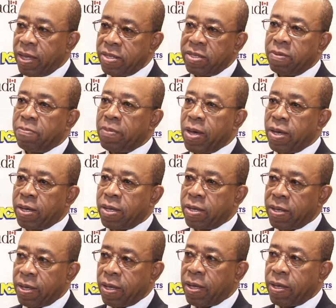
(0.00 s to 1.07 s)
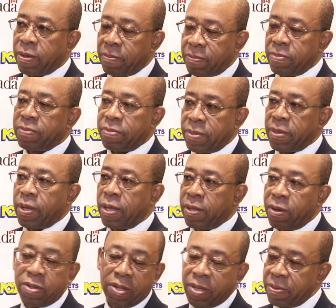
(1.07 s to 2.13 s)
Exim Bank and
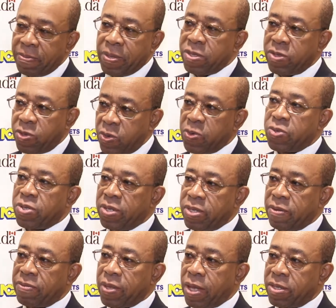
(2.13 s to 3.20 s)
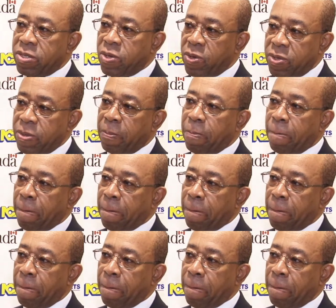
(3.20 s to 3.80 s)
other institutions of that sort.